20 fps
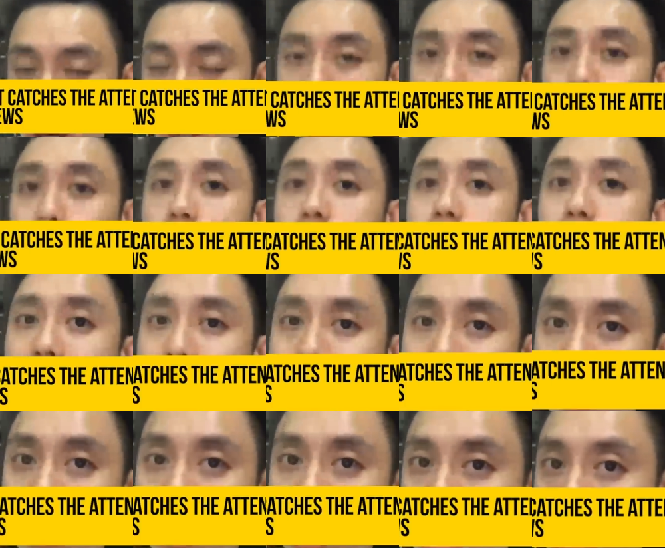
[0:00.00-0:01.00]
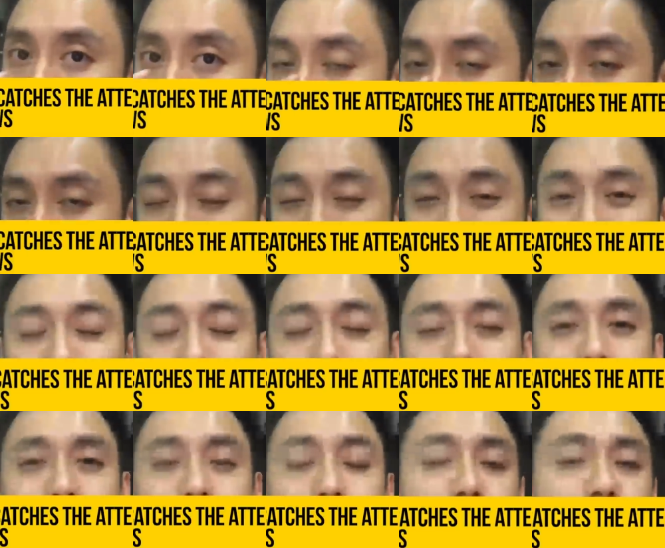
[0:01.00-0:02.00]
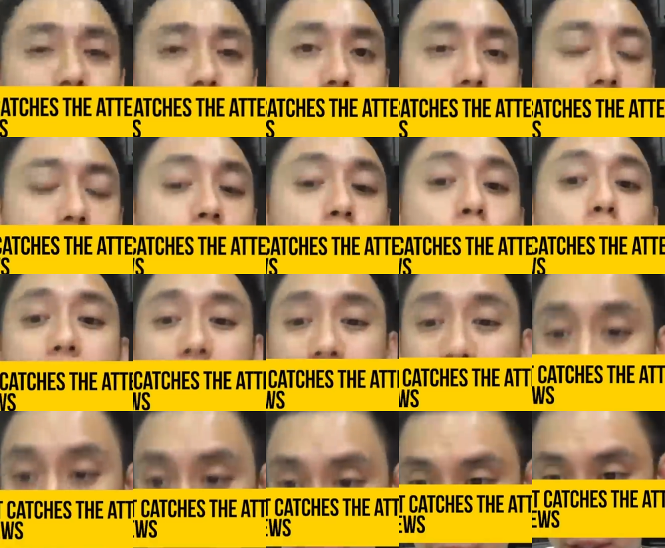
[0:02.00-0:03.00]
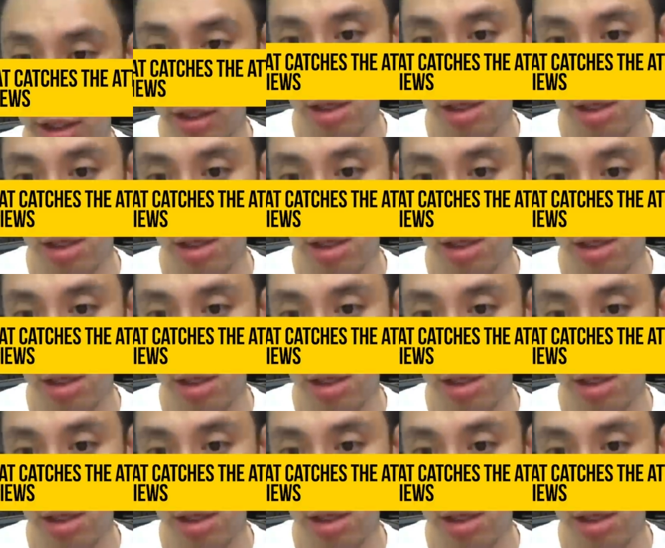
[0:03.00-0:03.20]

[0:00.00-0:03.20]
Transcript: a good pattern interrupt, something that makes people want to click.